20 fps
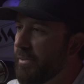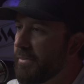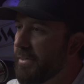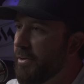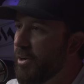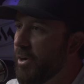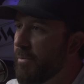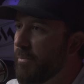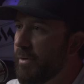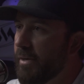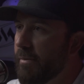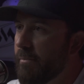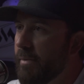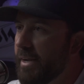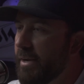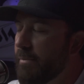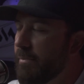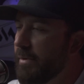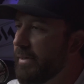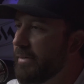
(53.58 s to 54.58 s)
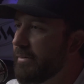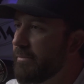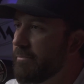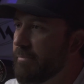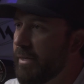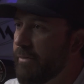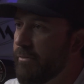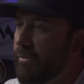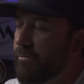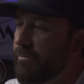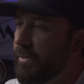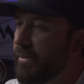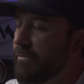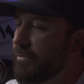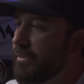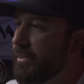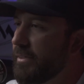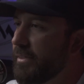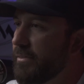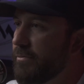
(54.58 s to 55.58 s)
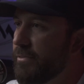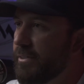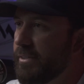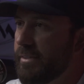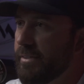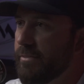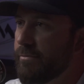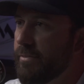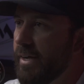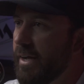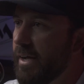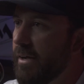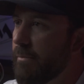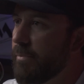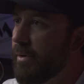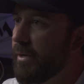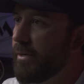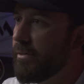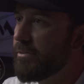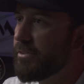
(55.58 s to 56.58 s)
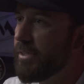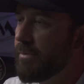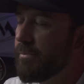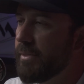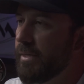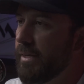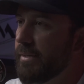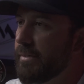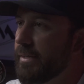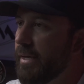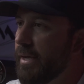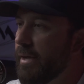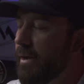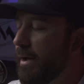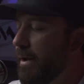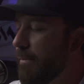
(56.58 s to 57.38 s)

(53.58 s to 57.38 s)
the number. It might have been maybe 50, 55 players, something like that.